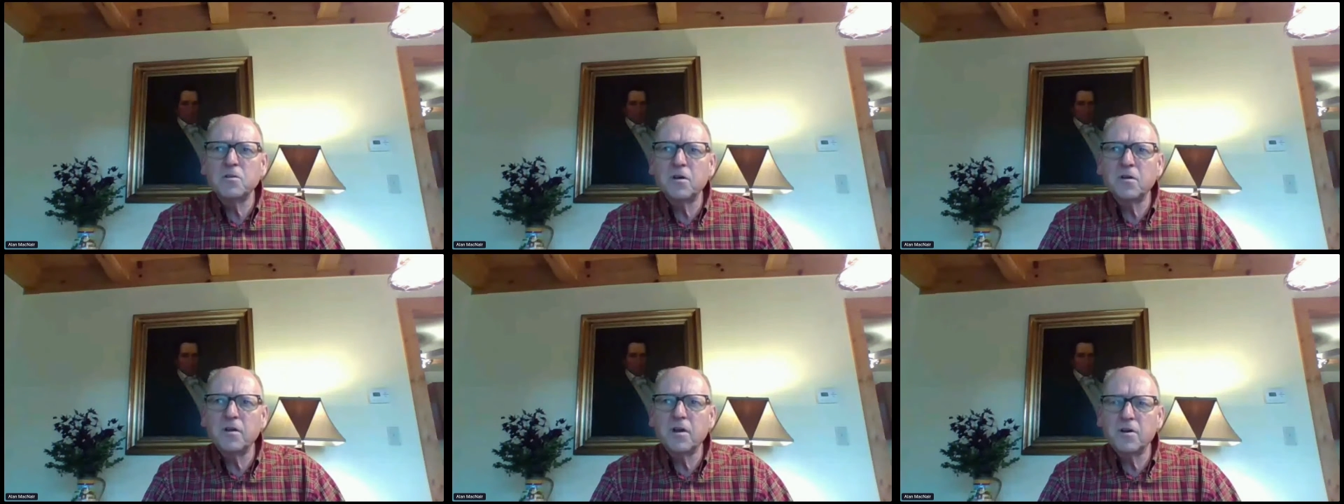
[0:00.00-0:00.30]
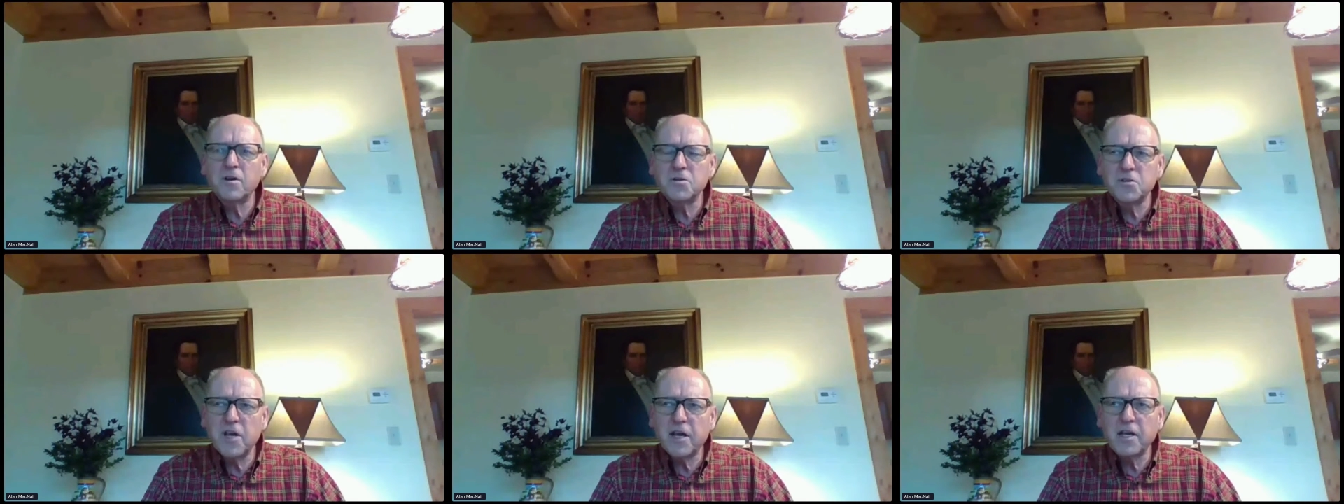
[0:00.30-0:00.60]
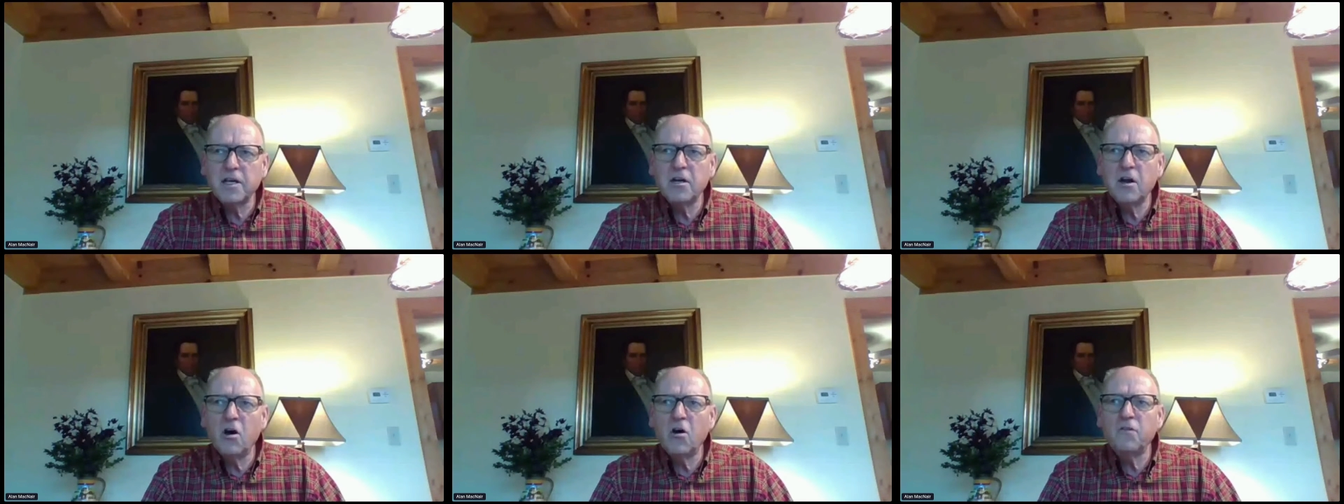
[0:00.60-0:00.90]
and then a
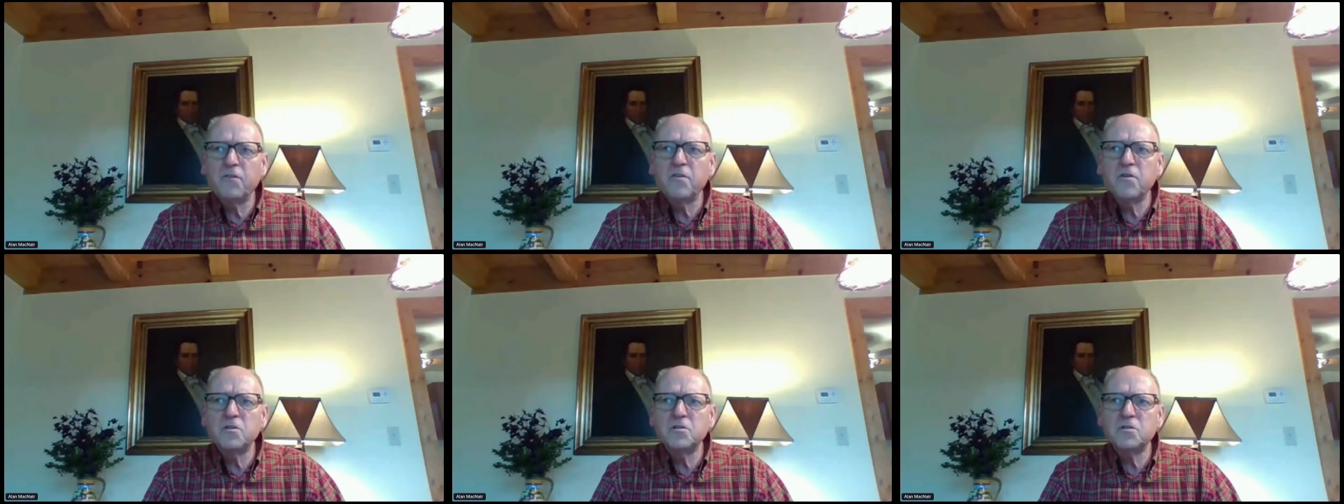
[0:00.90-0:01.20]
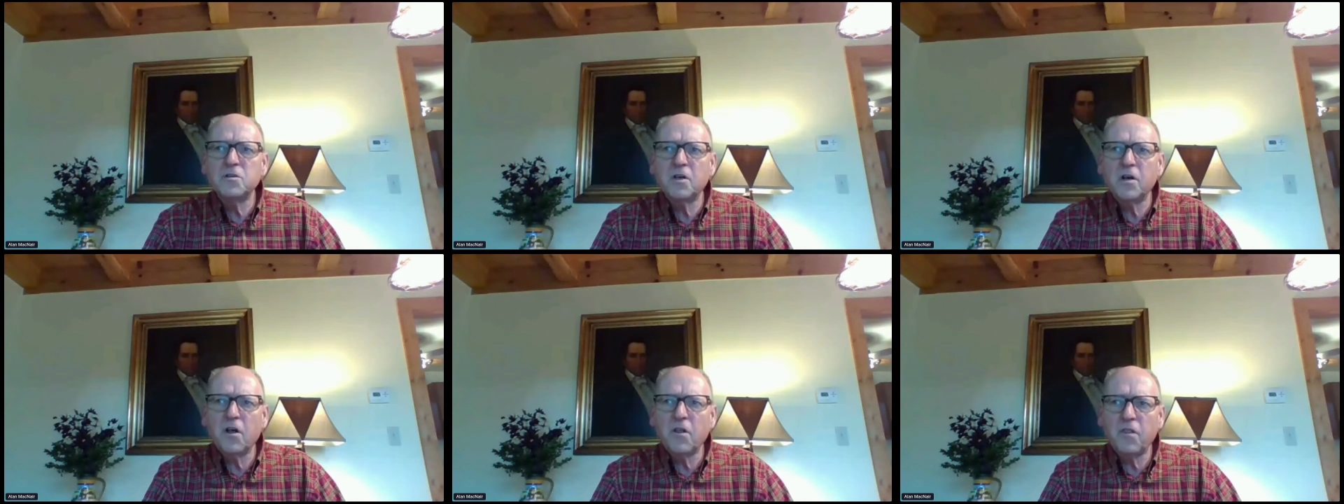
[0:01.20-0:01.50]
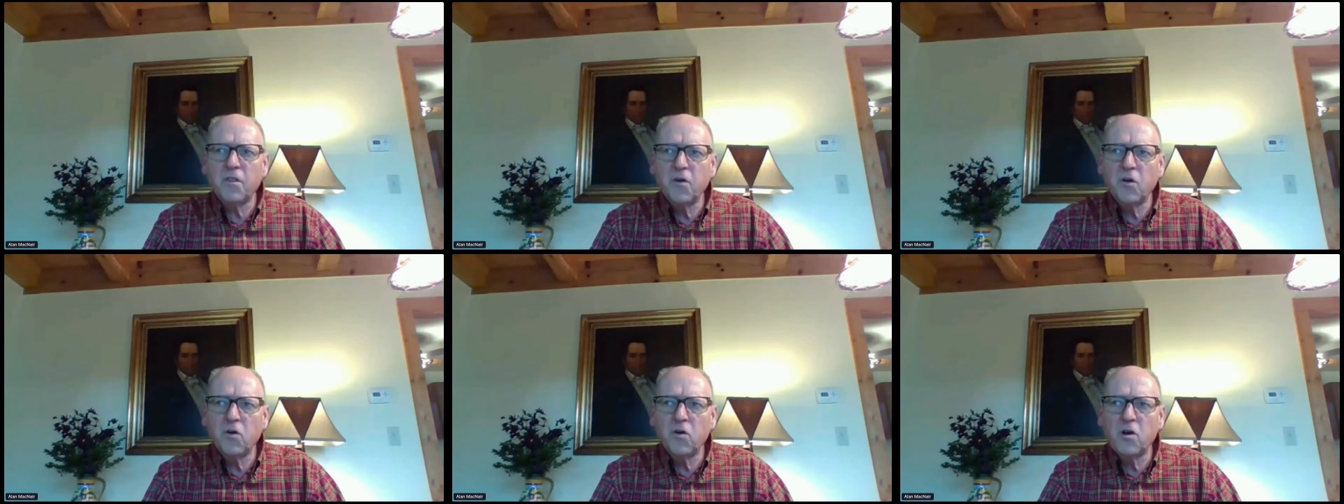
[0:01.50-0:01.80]
second office, and a
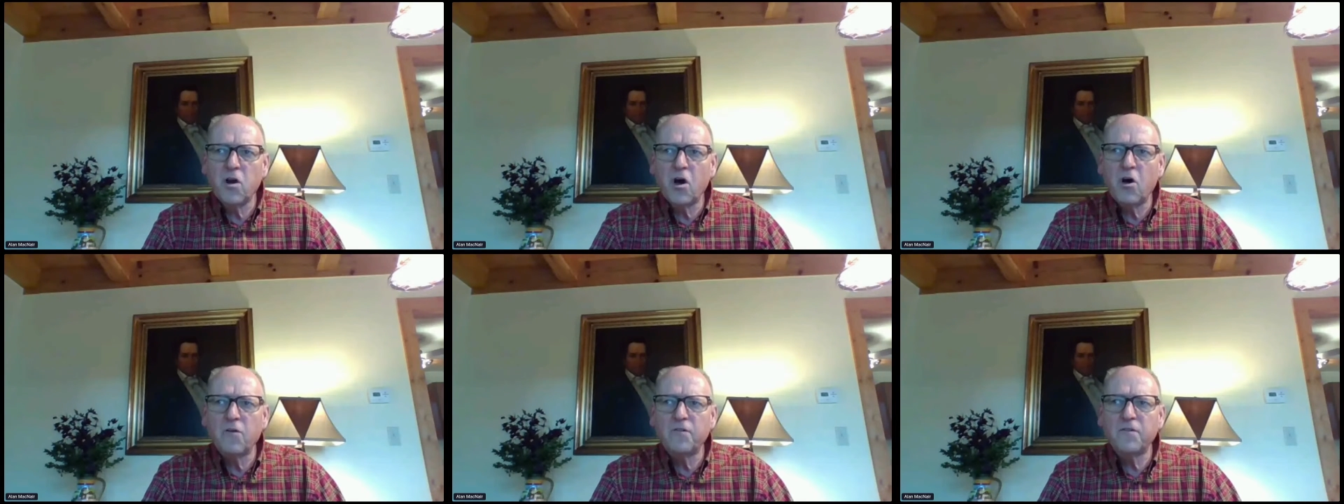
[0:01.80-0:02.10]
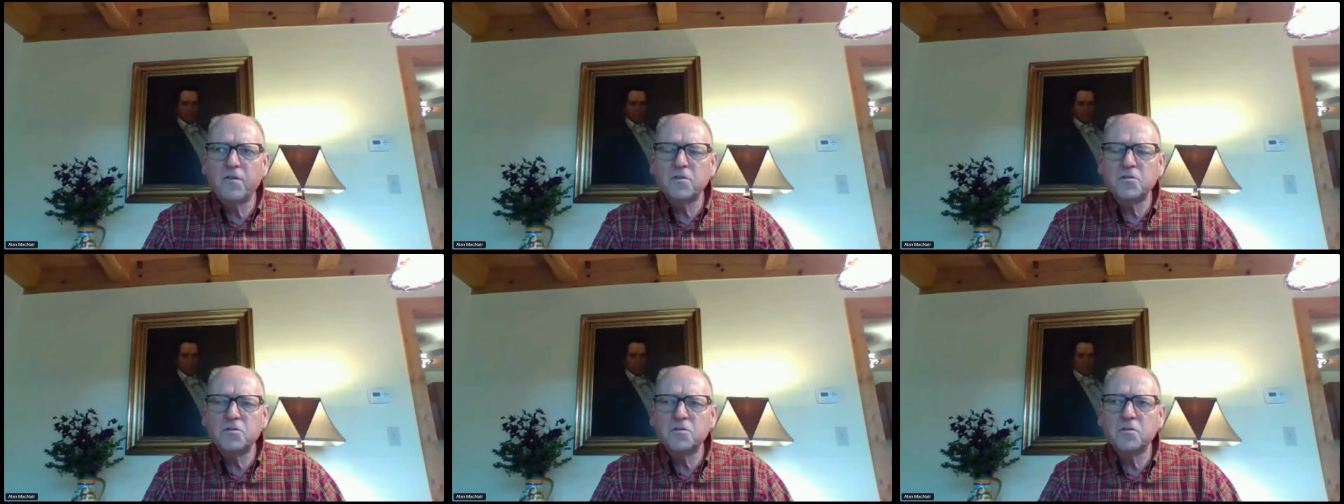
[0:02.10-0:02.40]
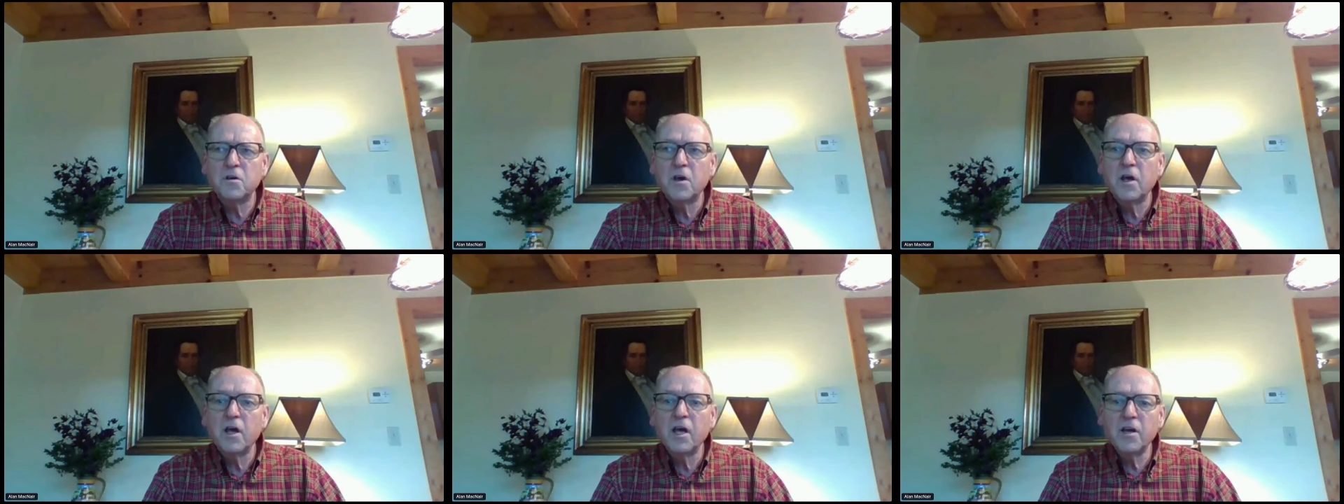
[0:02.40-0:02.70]
third
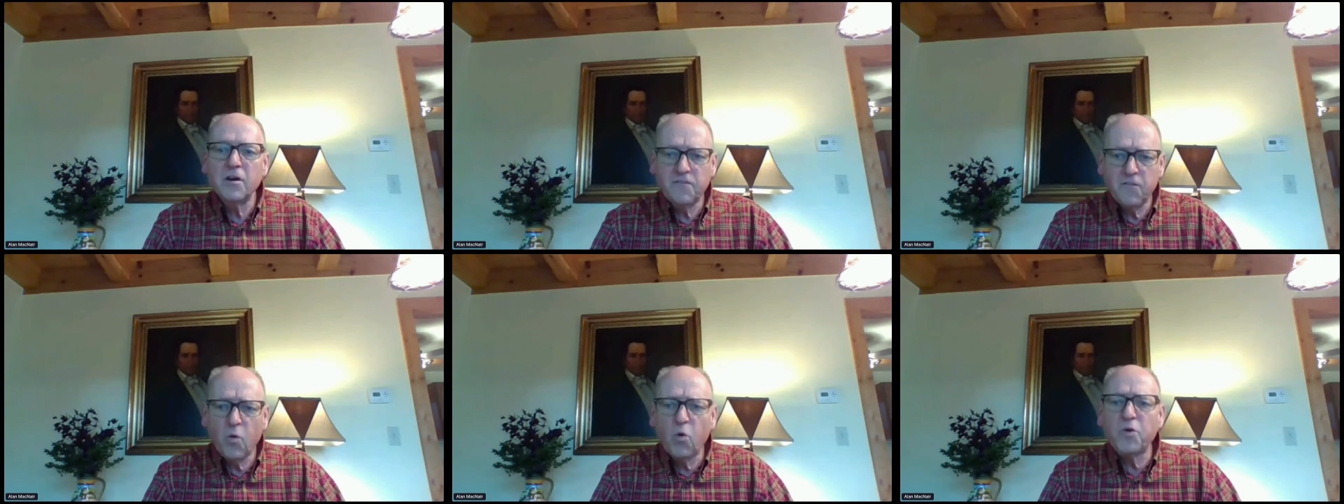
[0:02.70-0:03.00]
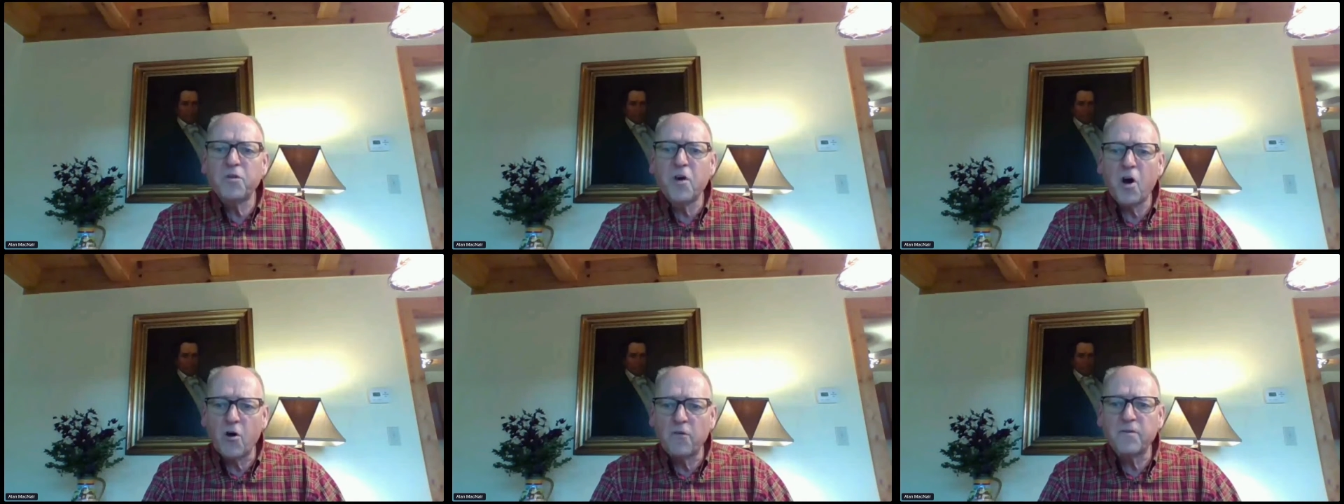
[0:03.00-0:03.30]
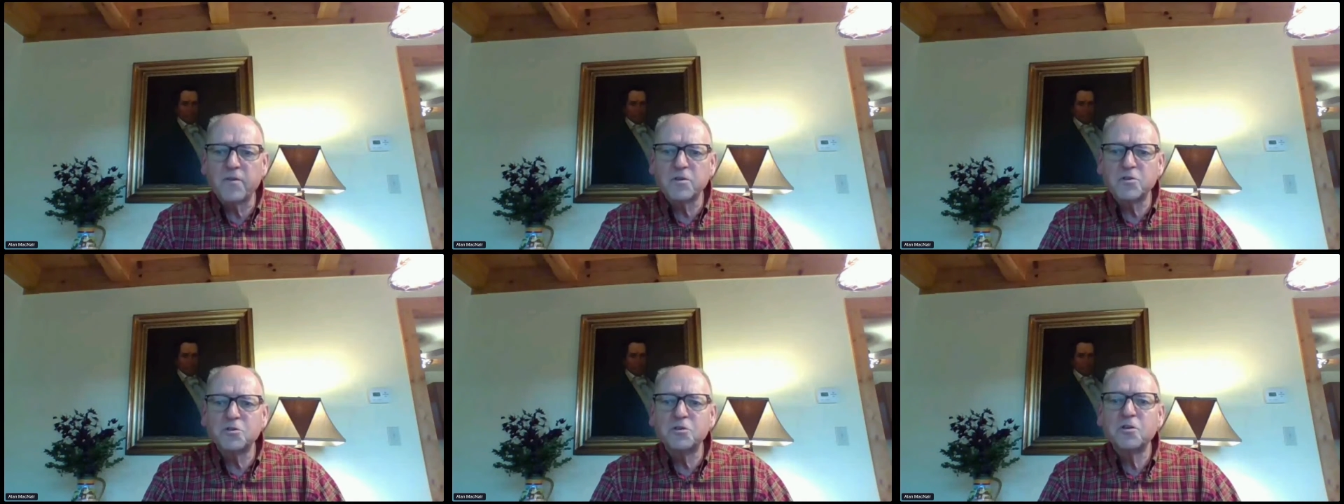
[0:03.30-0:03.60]
office, and a fourth
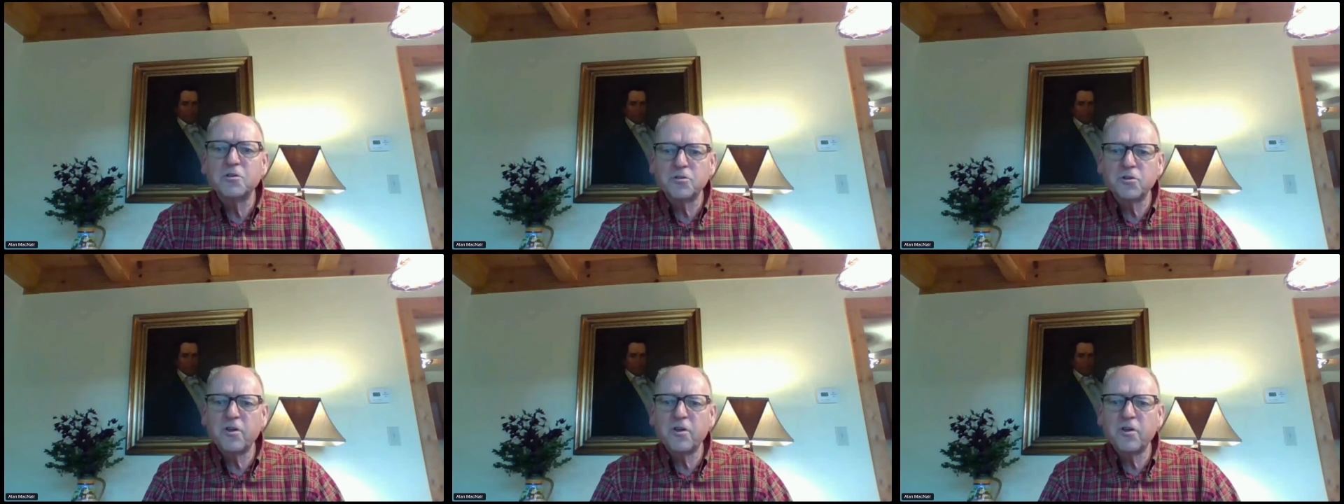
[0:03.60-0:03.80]
office.